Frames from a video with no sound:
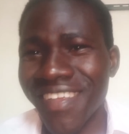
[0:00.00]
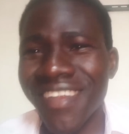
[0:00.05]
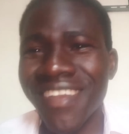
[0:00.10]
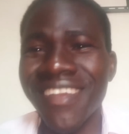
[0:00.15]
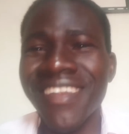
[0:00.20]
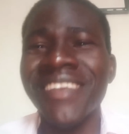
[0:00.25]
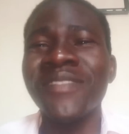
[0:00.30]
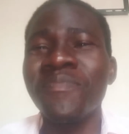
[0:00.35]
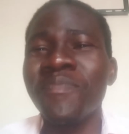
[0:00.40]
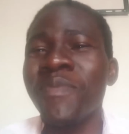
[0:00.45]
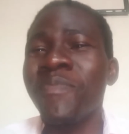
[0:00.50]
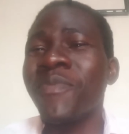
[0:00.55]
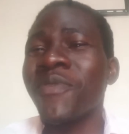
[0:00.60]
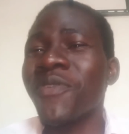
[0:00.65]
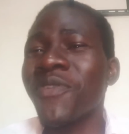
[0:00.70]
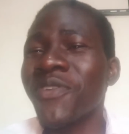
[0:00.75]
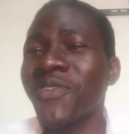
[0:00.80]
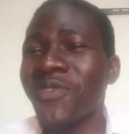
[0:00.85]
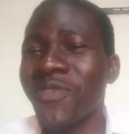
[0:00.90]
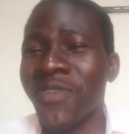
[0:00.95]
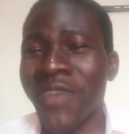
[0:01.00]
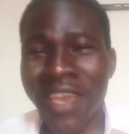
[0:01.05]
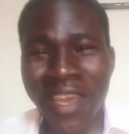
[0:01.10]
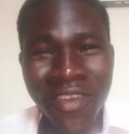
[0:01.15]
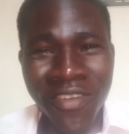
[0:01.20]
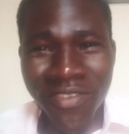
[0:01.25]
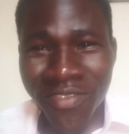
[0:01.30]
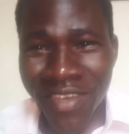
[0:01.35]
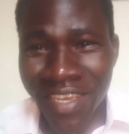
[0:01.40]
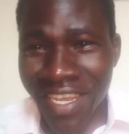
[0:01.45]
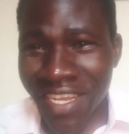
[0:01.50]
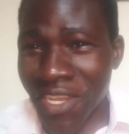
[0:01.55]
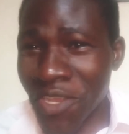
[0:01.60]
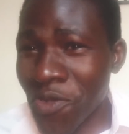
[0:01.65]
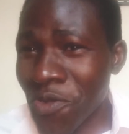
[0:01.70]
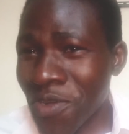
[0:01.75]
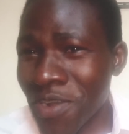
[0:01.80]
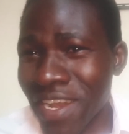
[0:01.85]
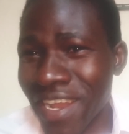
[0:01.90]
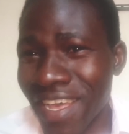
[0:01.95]
Does people go to hell to
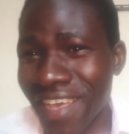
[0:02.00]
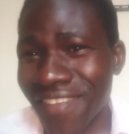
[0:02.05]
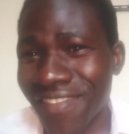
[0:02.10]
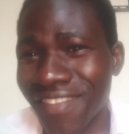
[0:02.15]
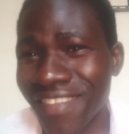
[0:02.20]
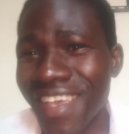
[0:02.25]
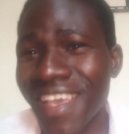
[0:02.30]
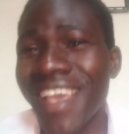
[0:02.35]
get honors?